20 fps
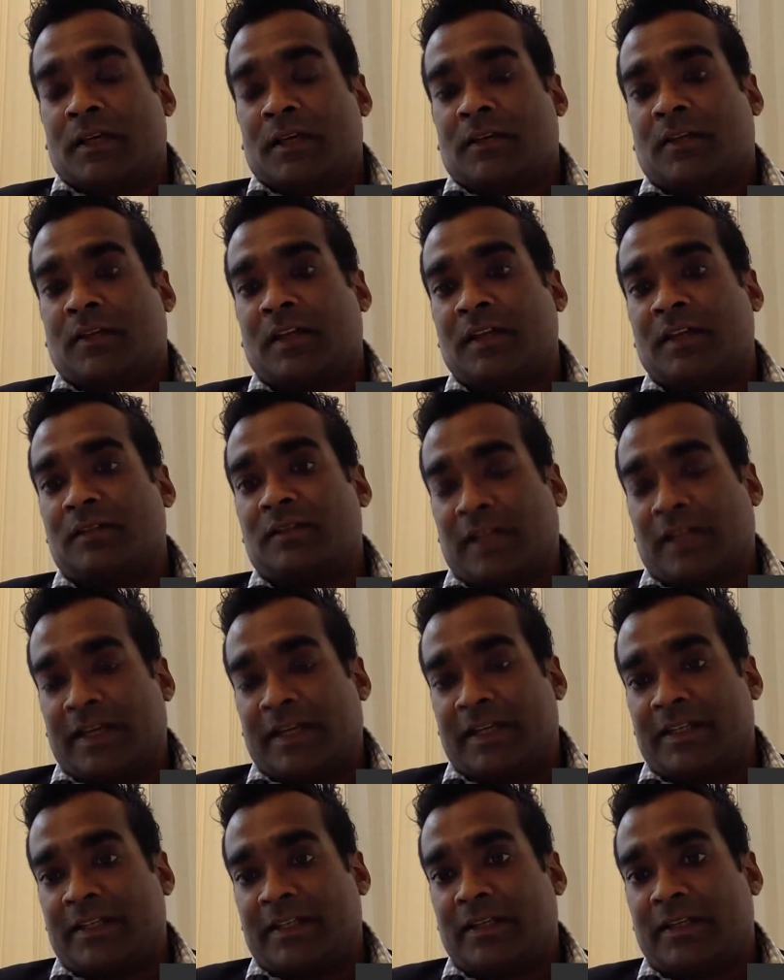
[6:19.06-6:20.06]
Things
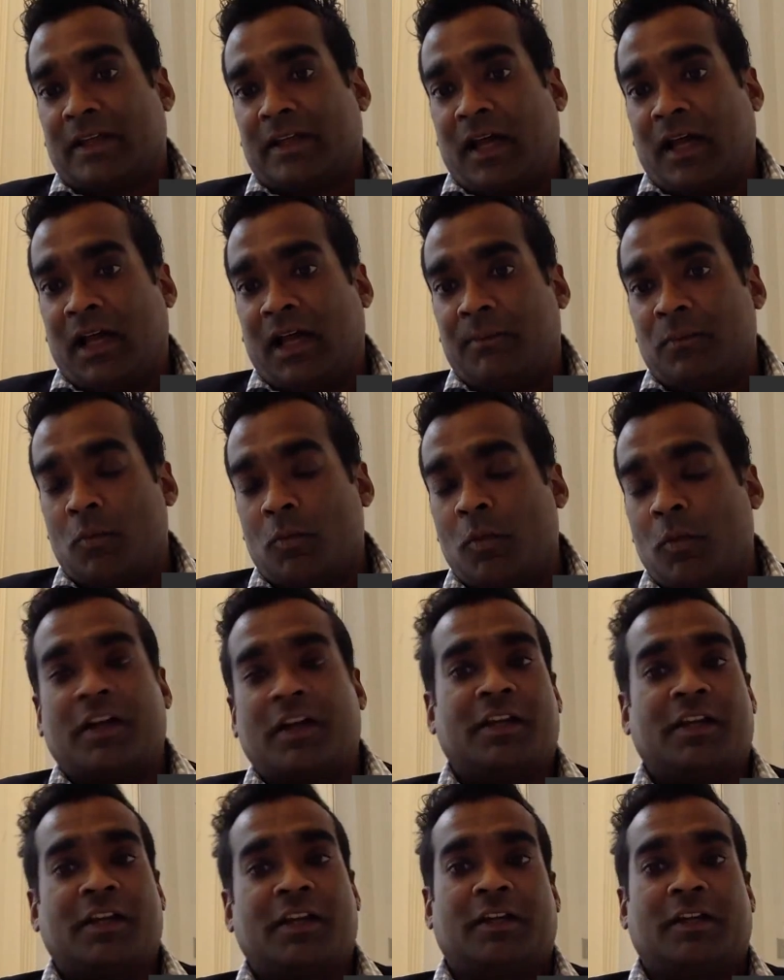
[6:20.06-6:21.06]
like
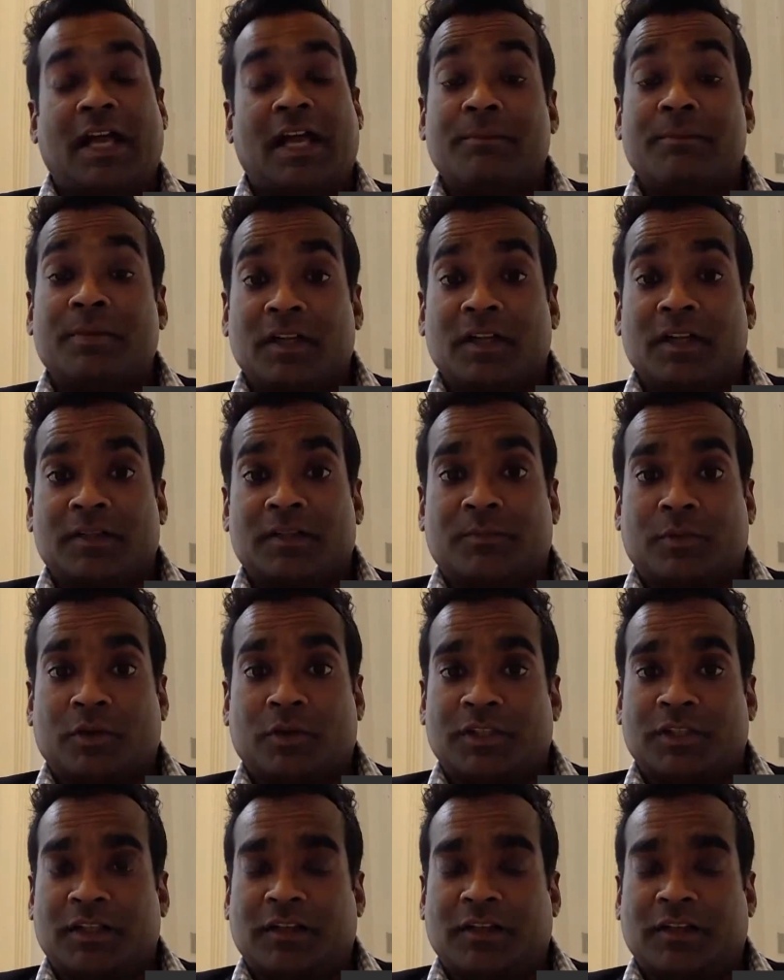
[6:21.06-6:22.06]
working on an ambulance
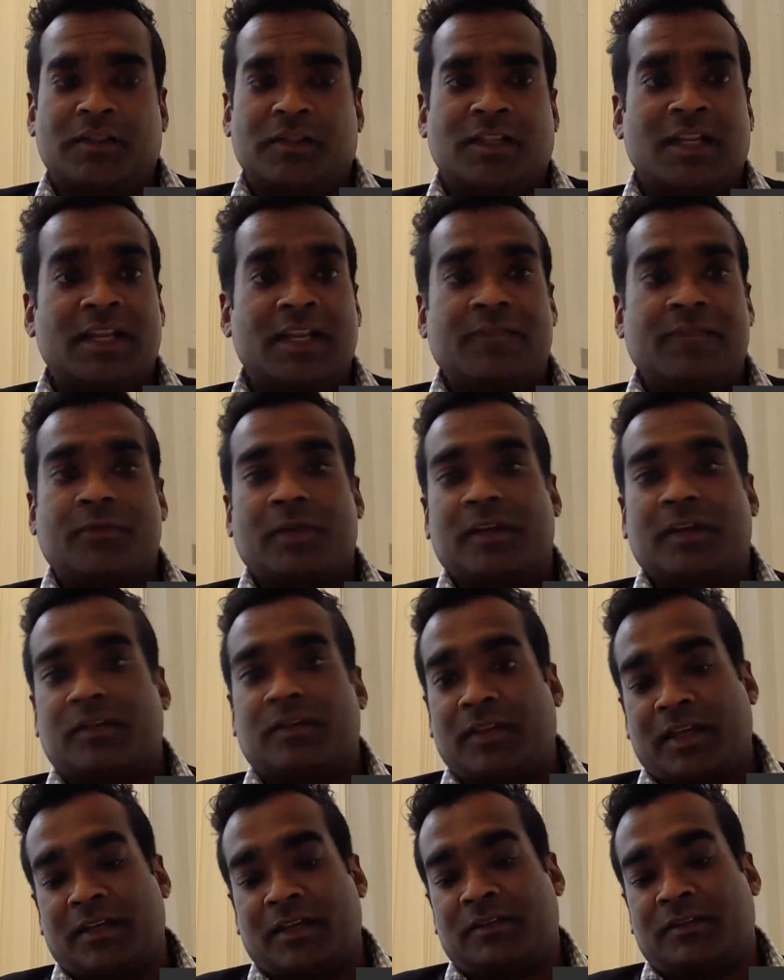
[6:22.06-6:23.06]
project, delivering
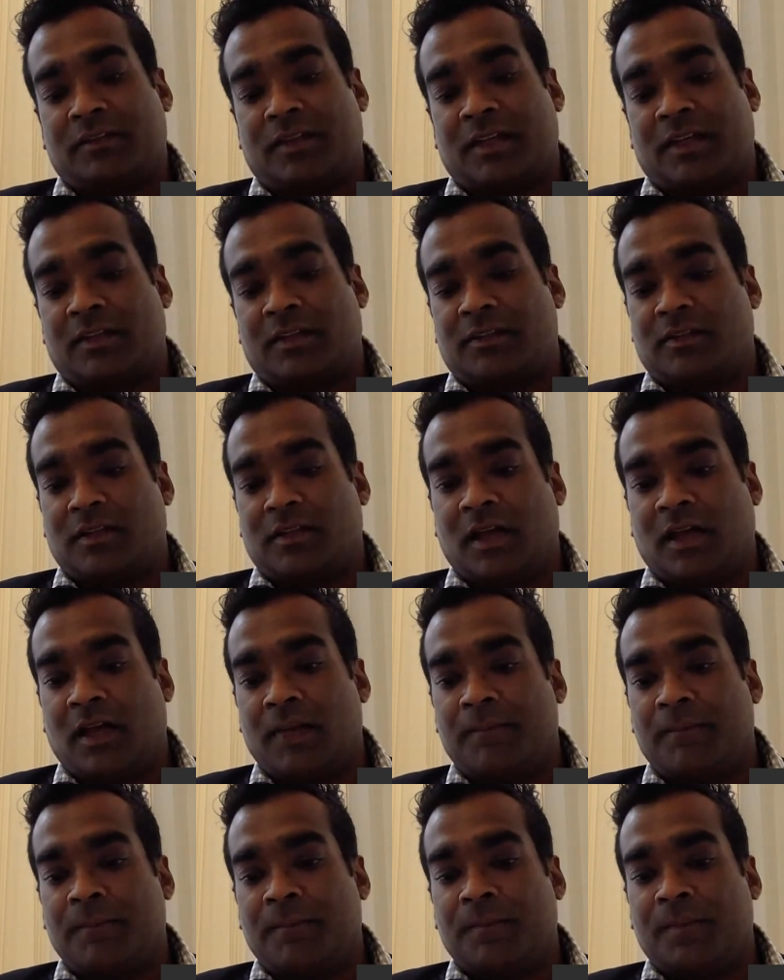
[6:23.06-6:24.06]
things that
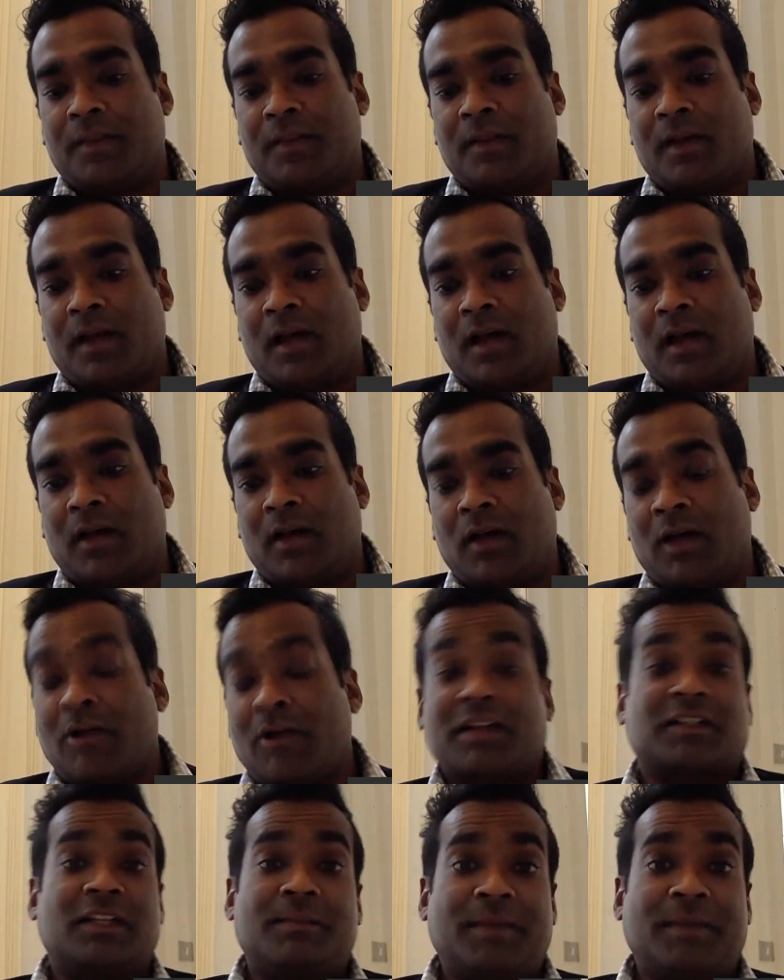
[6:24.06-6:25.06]
are
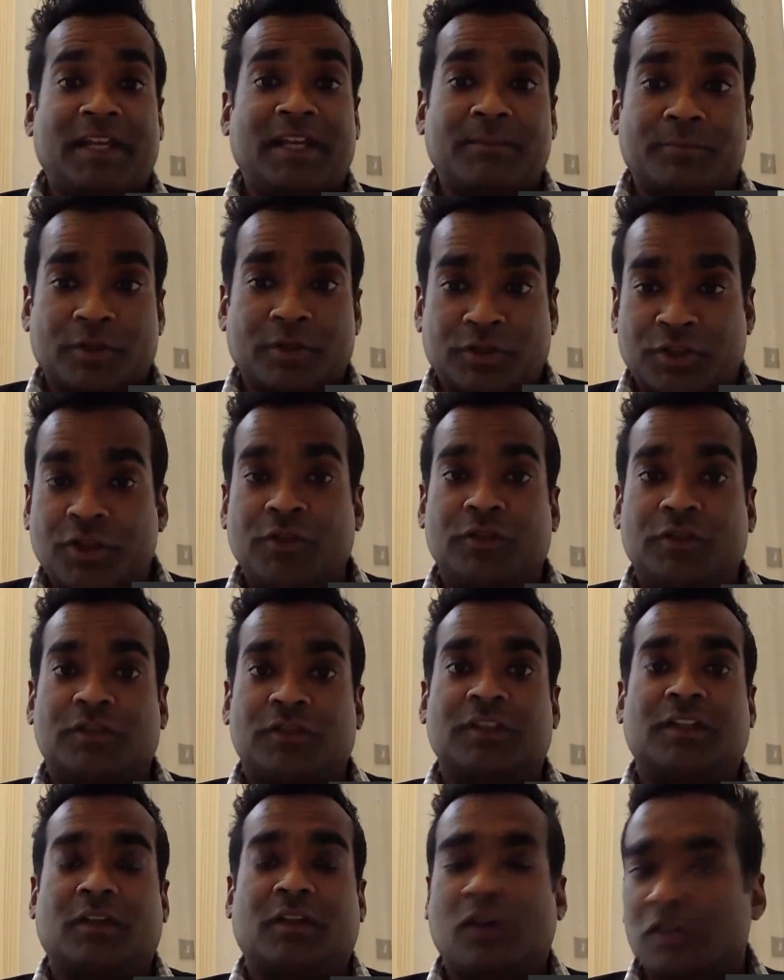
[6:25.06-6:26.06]
actually being produced
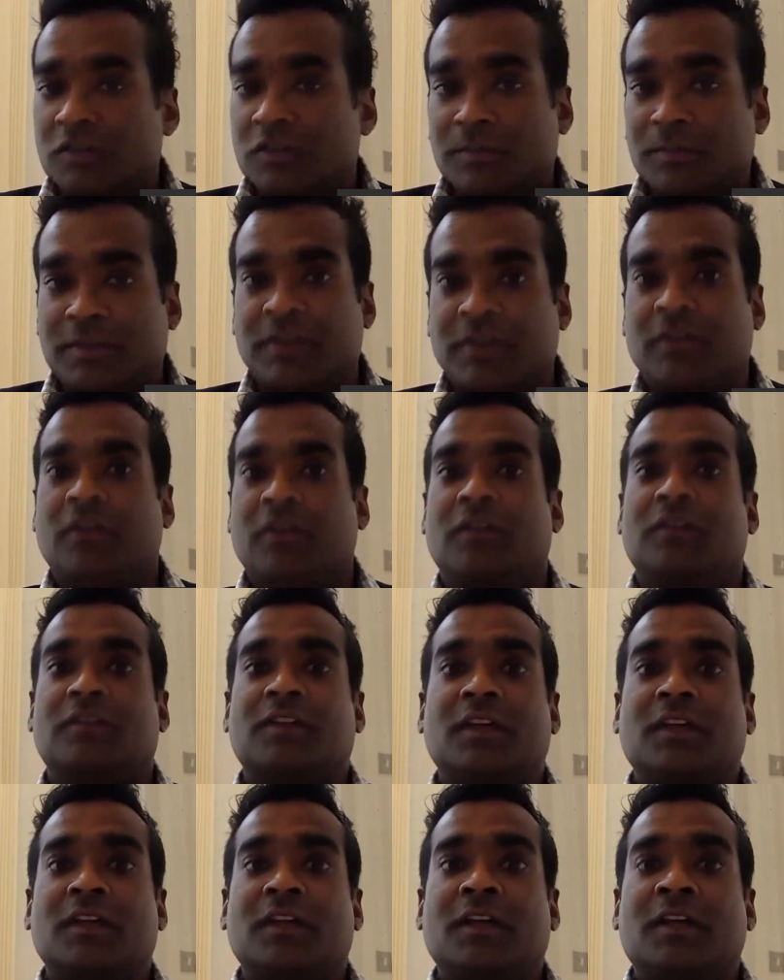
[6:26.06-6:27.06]
in
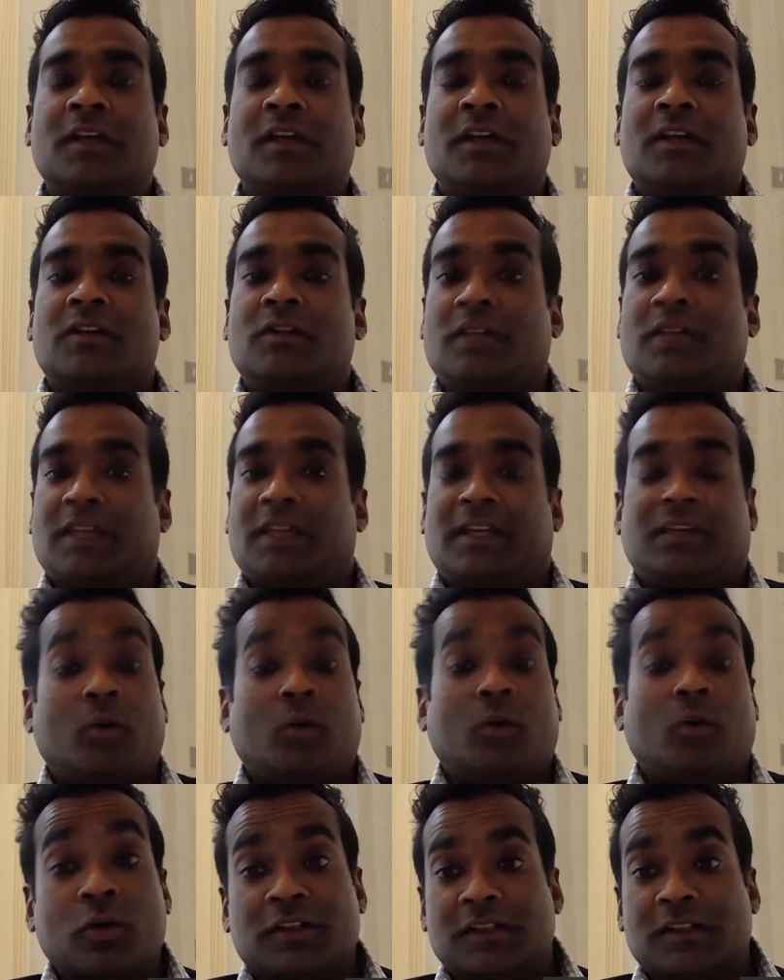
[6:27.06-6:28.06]
hospitals, looking at
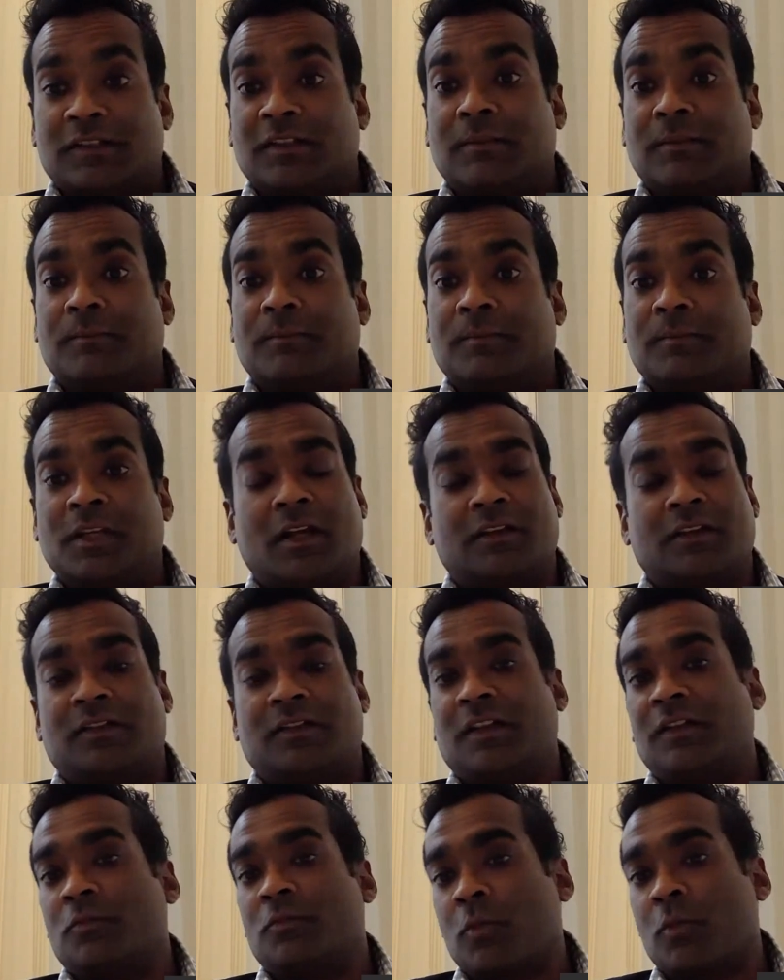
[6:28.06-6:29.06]
autism, you know, so
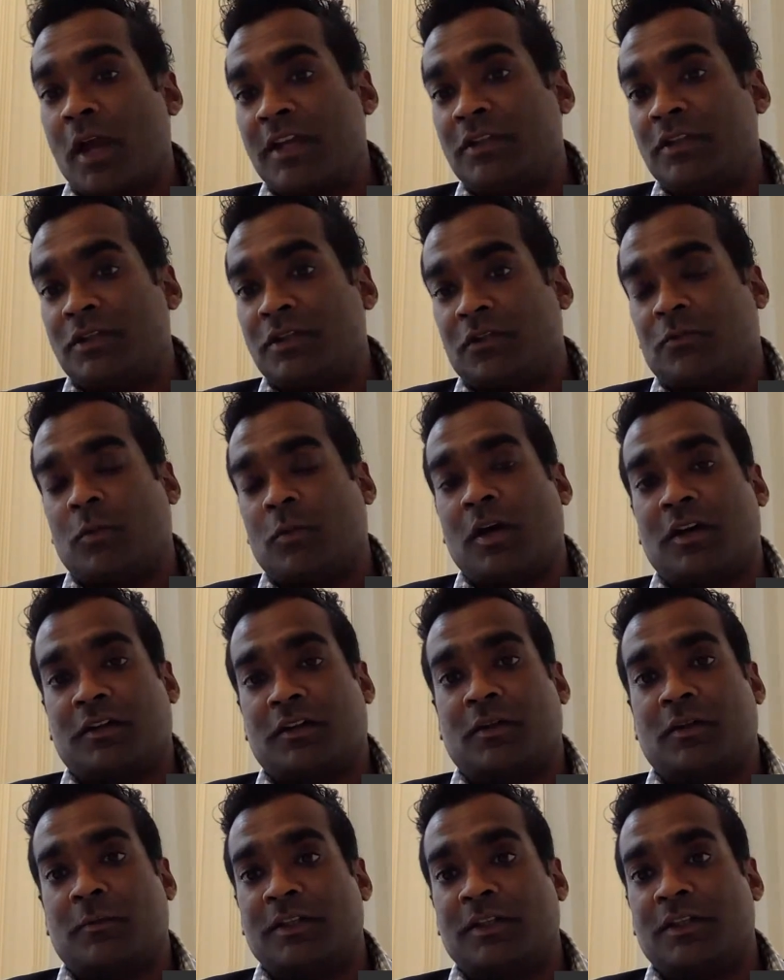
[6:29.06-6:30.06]
the range of
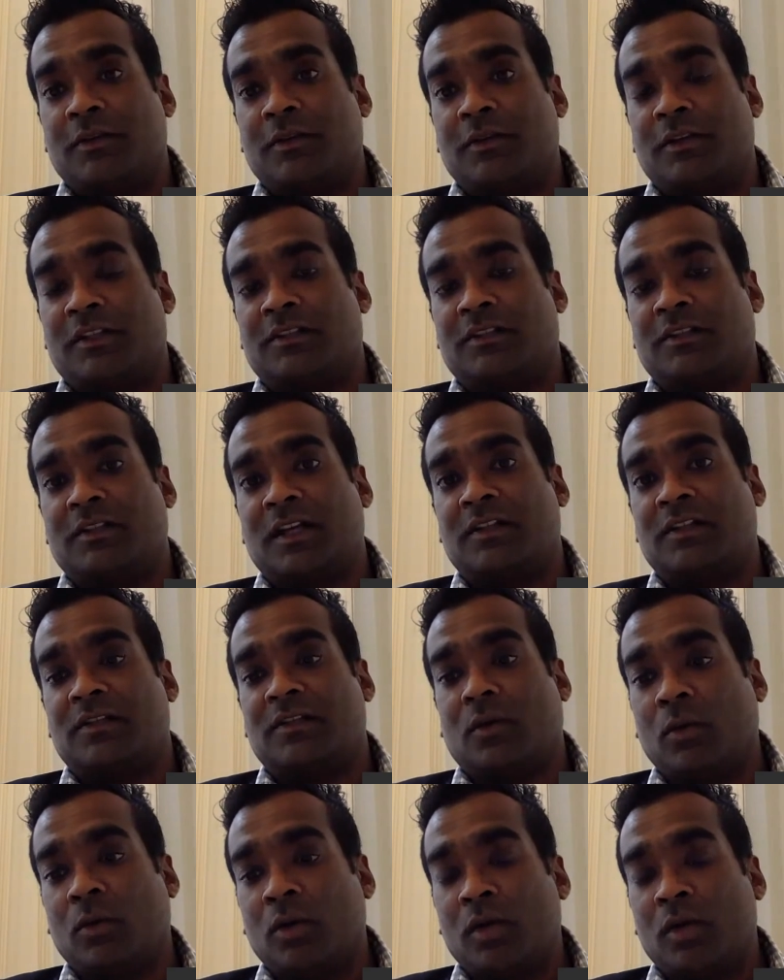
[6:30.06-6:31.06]
work that we do,
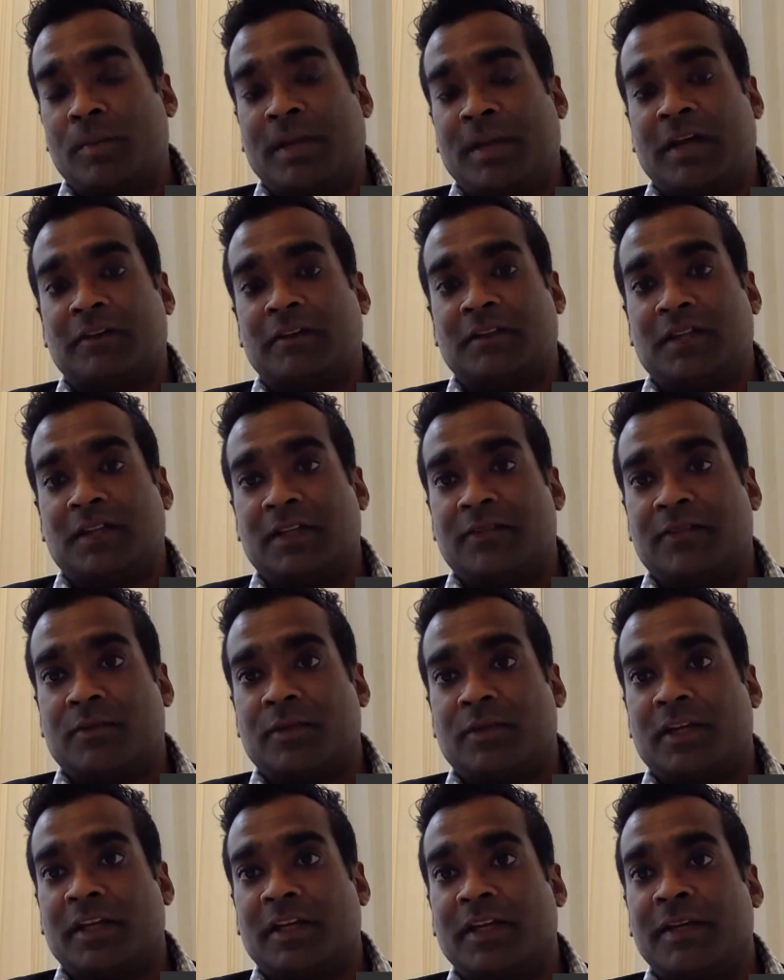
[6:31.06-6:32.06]
it's all about
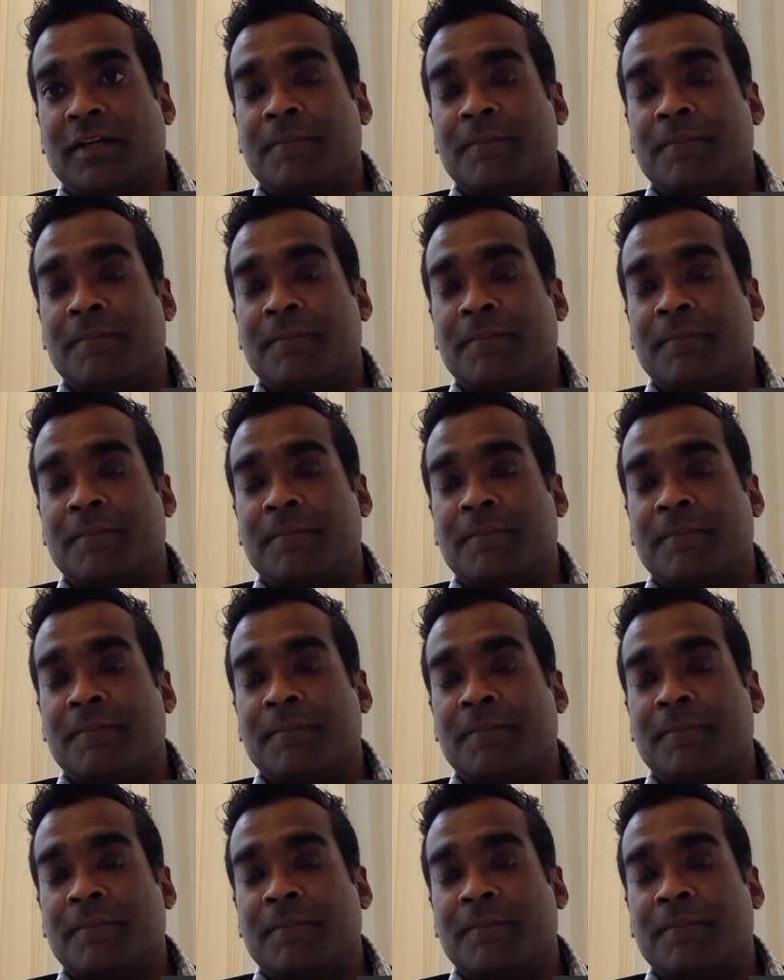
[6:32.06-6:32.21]
delivery.